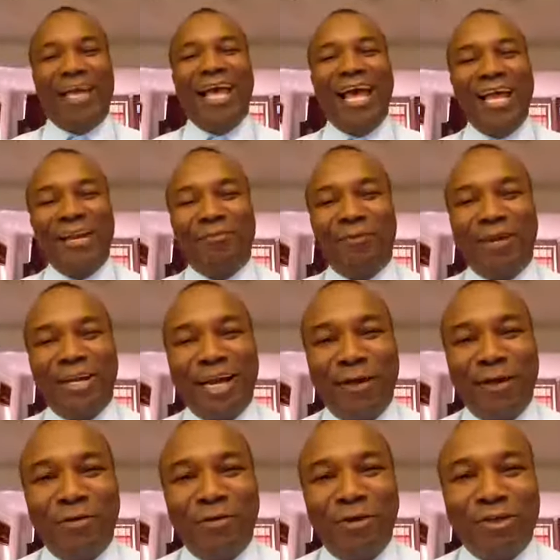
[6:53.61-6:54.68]
Anybody
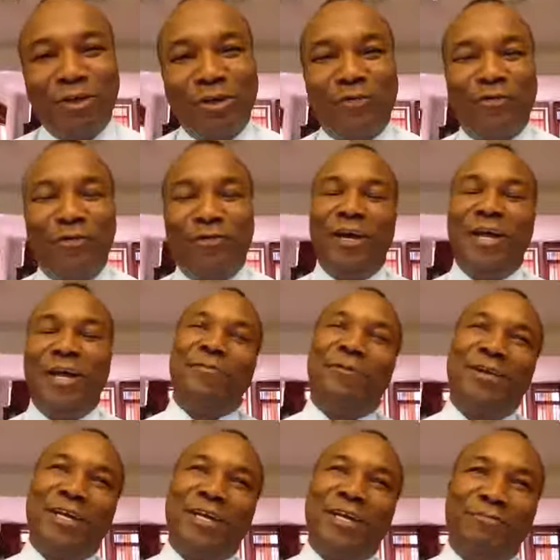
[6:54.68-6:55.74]
can be unthoughtful,
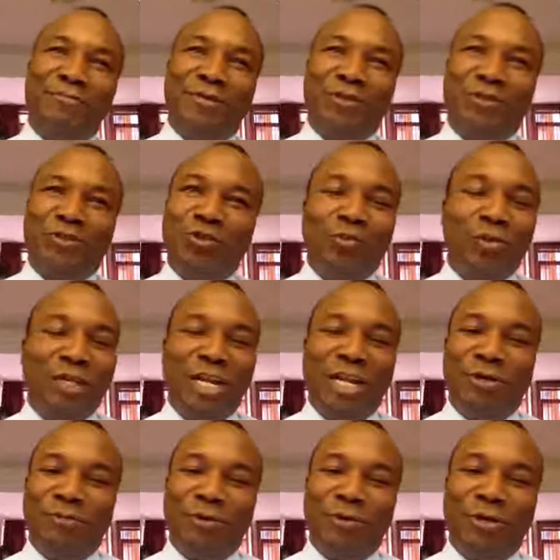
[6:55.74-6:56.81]
anybody can be stupid,
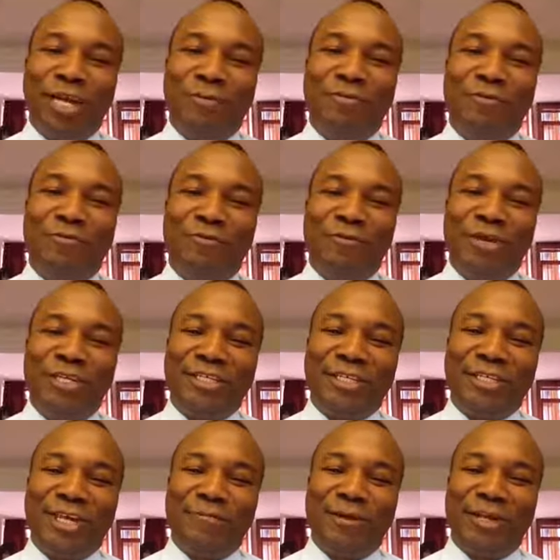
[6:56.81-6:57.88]
anybody can be foolish,
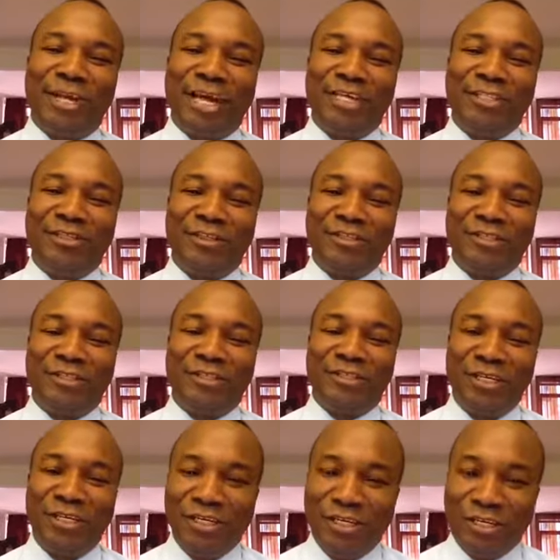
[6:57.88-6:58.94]
anybody can just
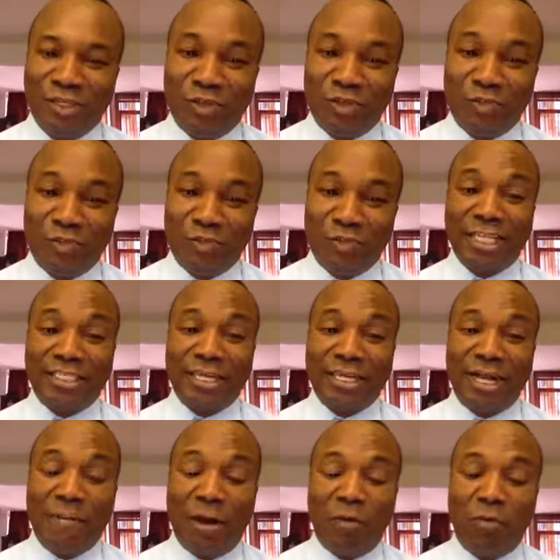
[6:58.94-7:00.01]
spend their
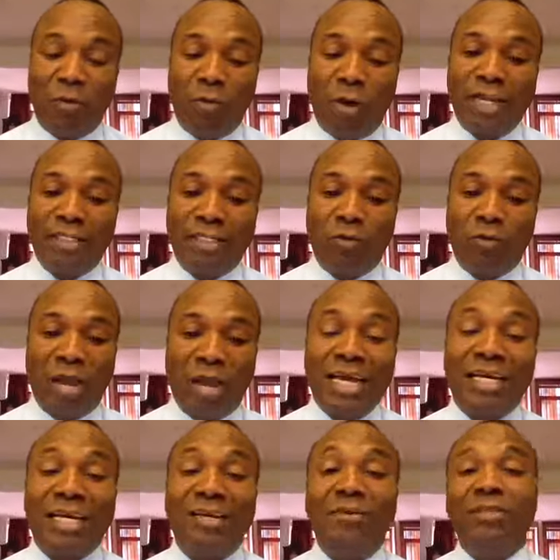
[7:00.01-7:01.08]
time and wind it away
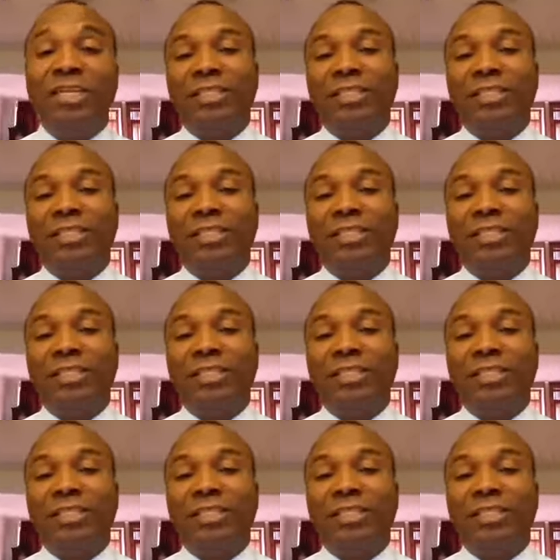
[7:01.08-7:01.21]
and kill the